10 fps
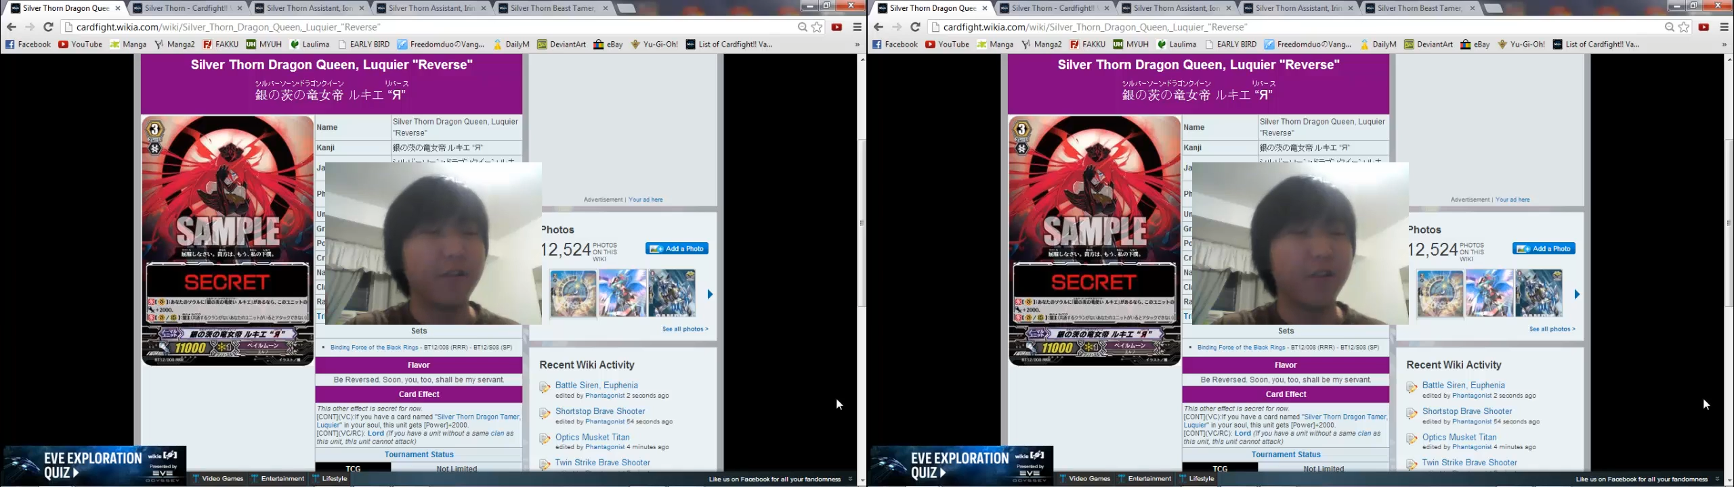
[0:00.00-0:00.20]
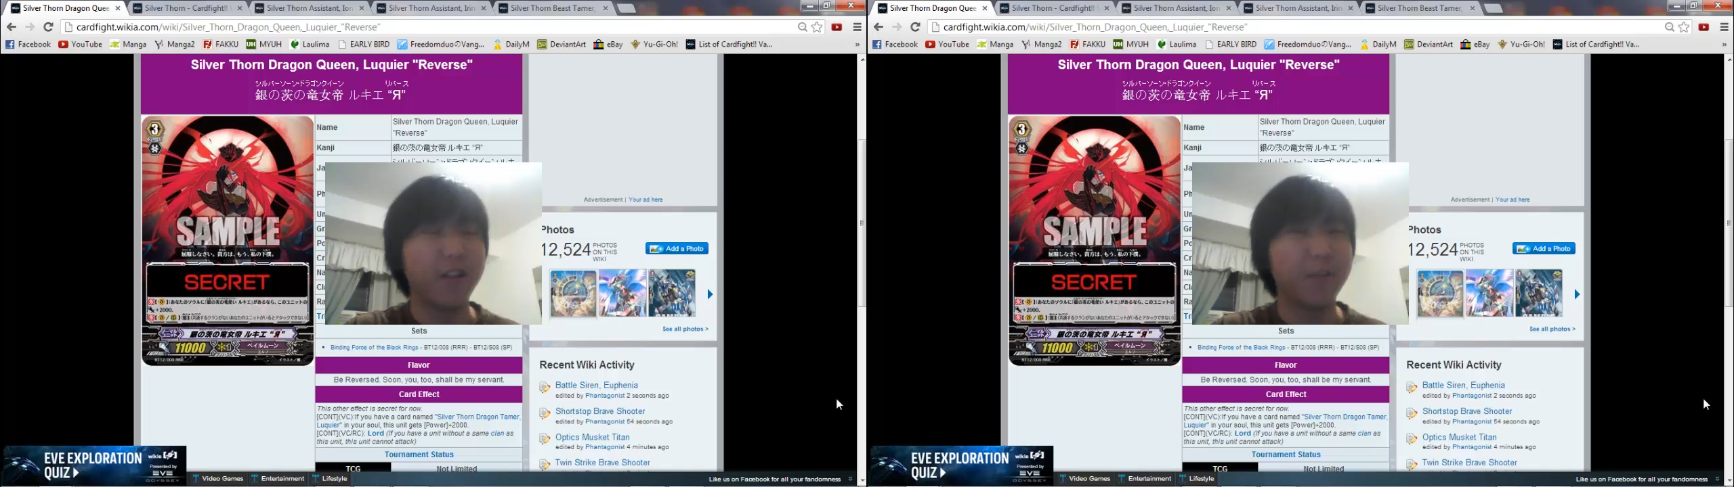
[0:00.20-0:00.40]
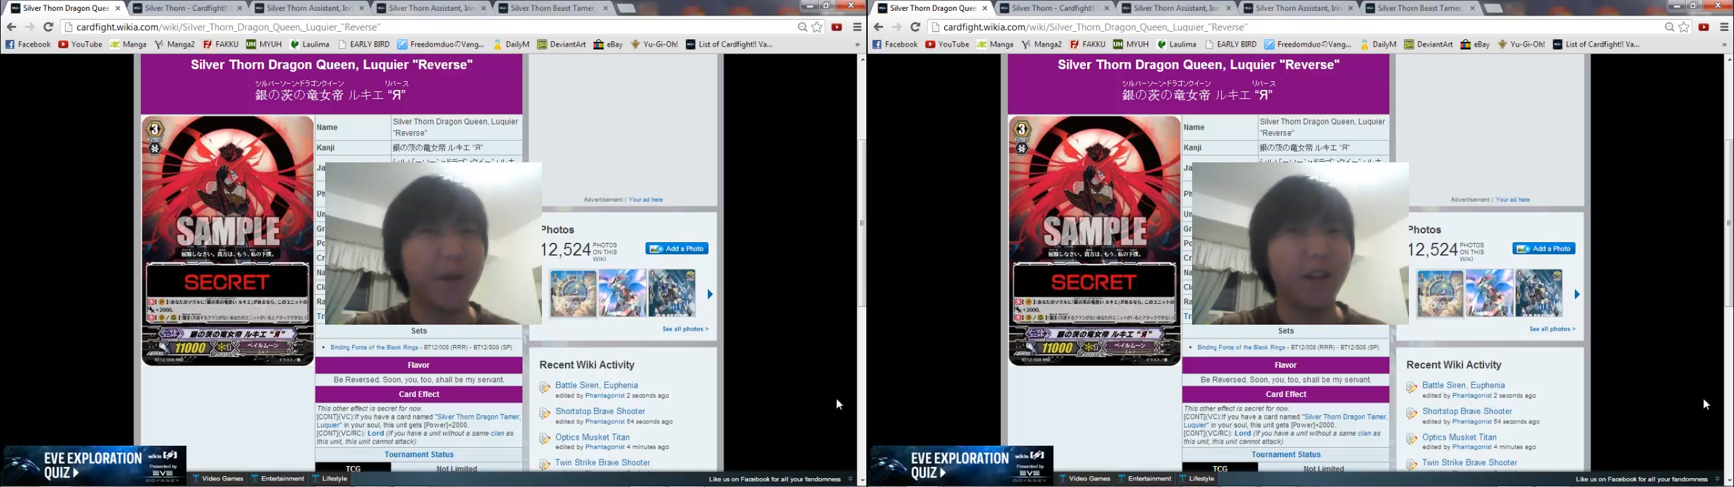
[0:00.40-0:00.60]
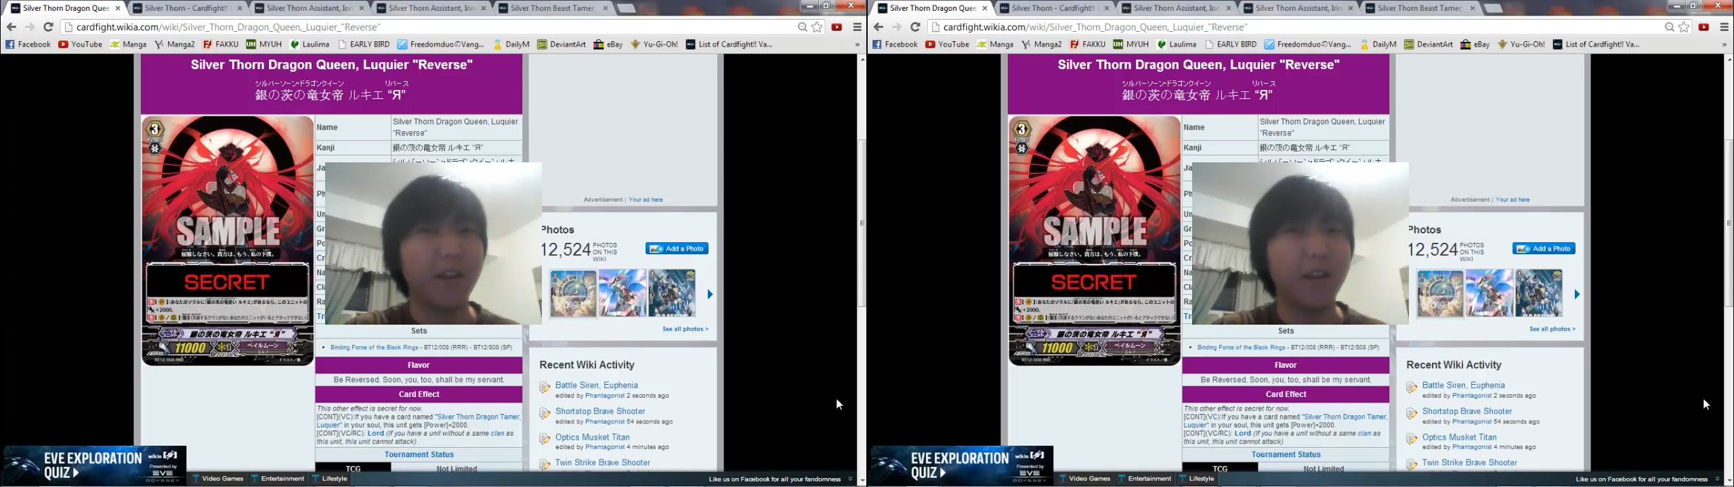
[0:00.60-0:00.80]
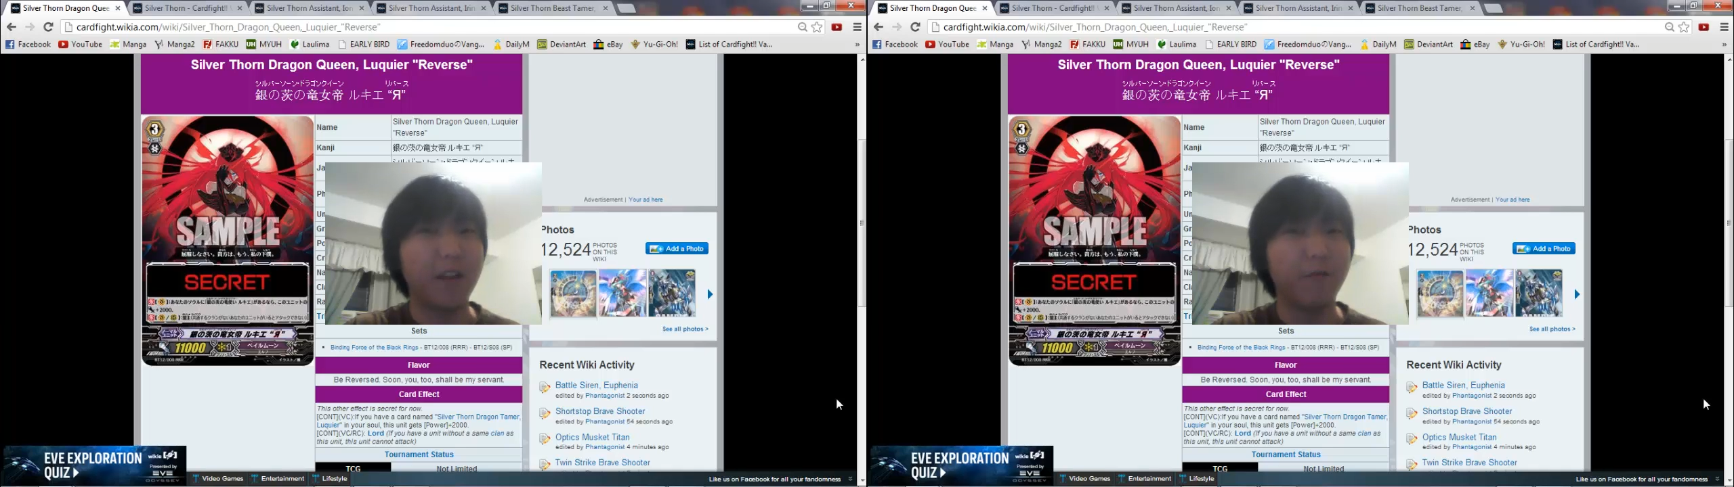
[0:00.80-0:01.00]
was trying to
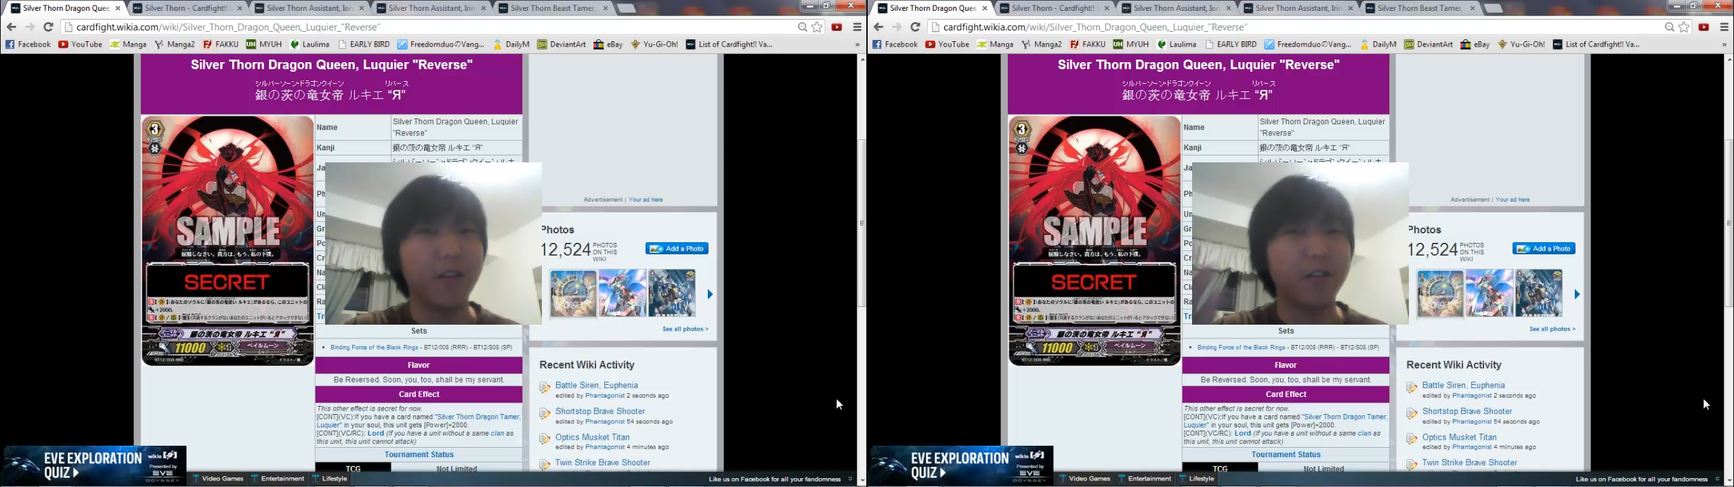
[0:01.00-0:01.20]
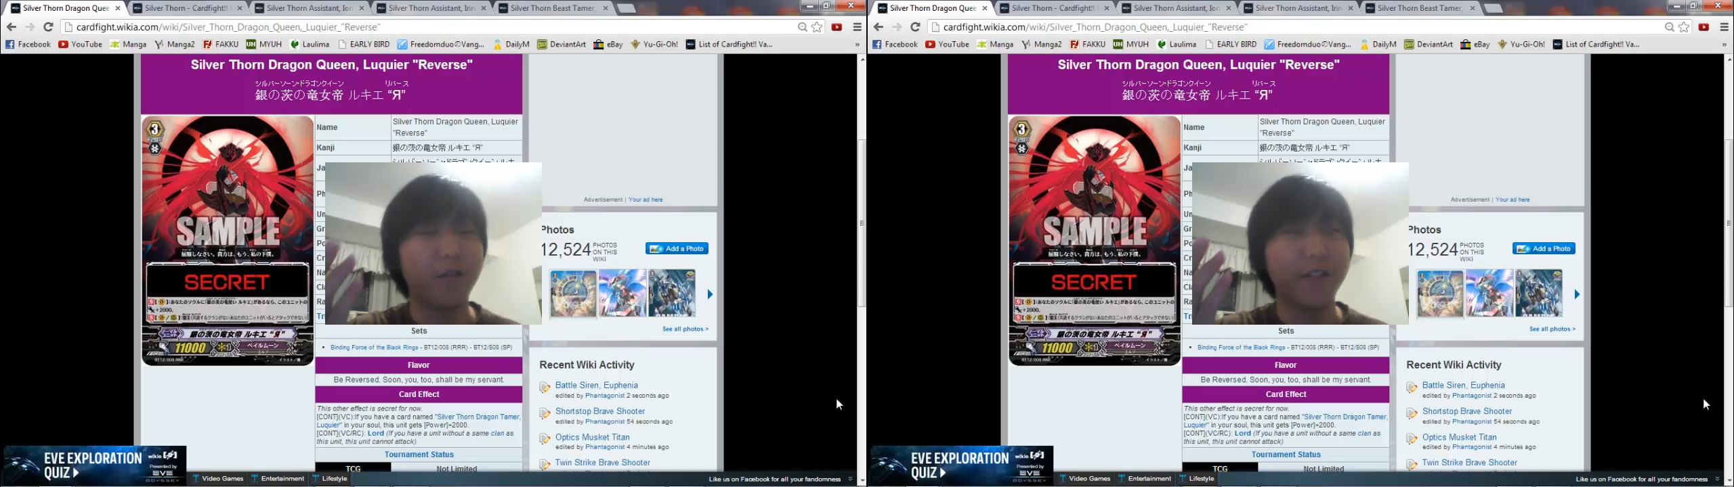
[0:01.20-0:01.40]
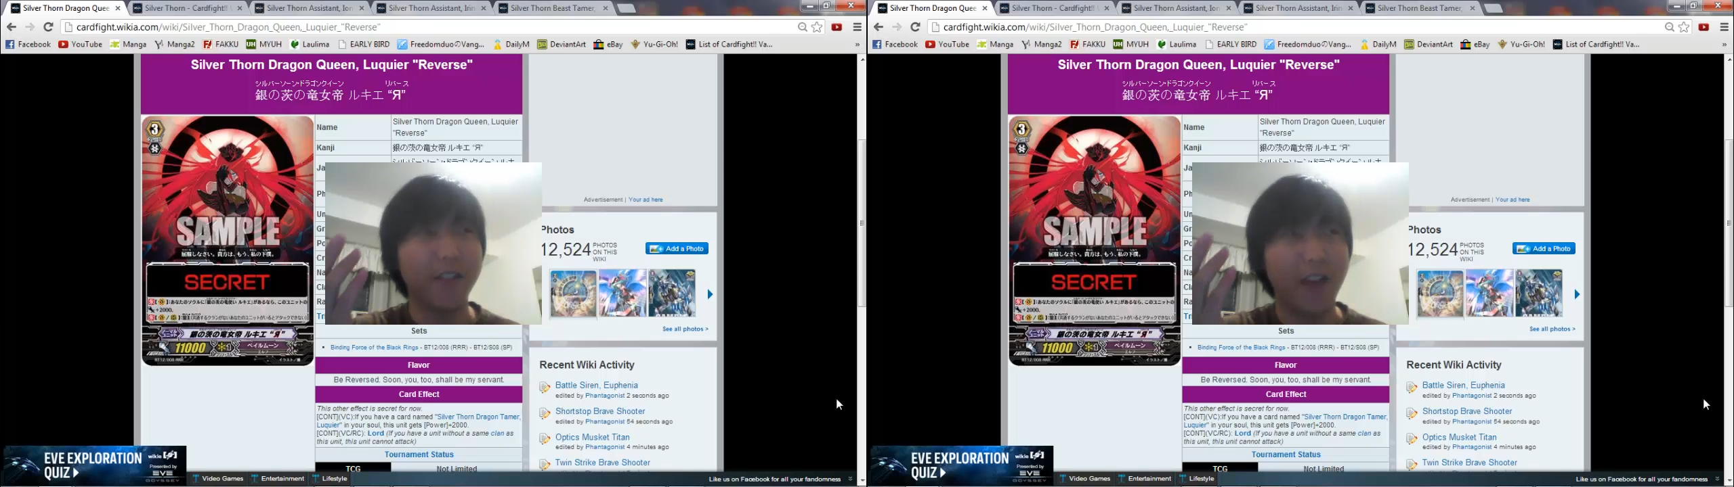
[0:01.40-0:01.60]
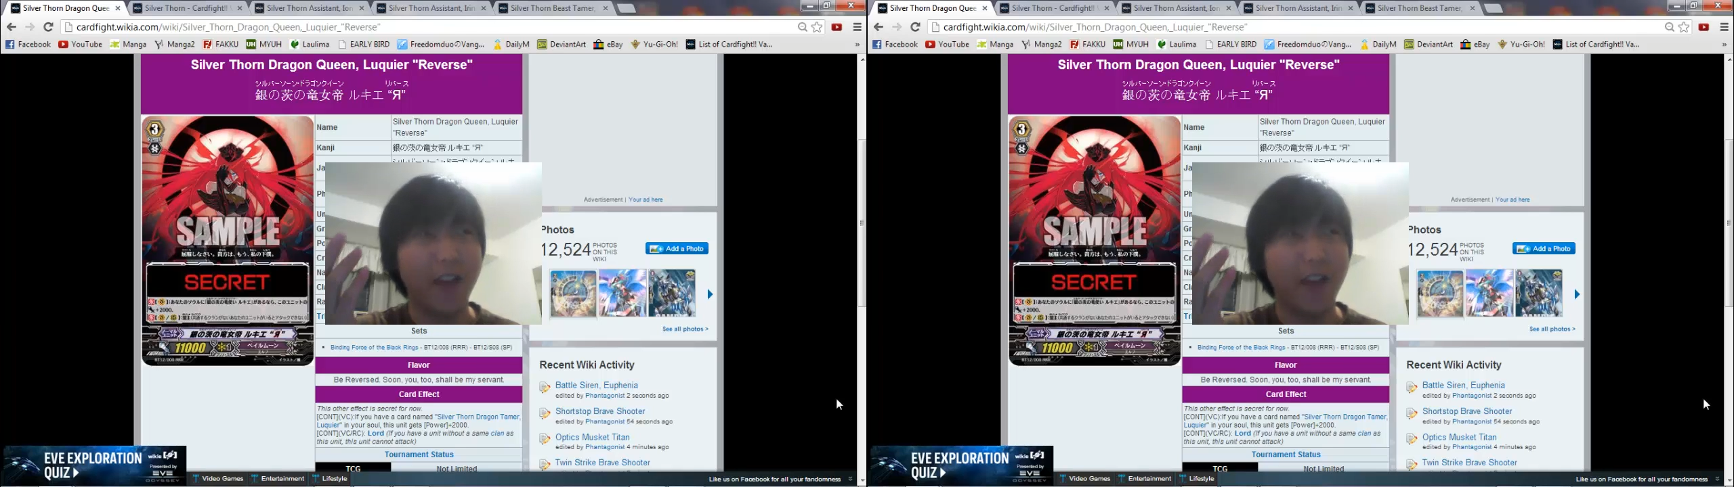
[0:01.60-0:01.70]
speculate what's going to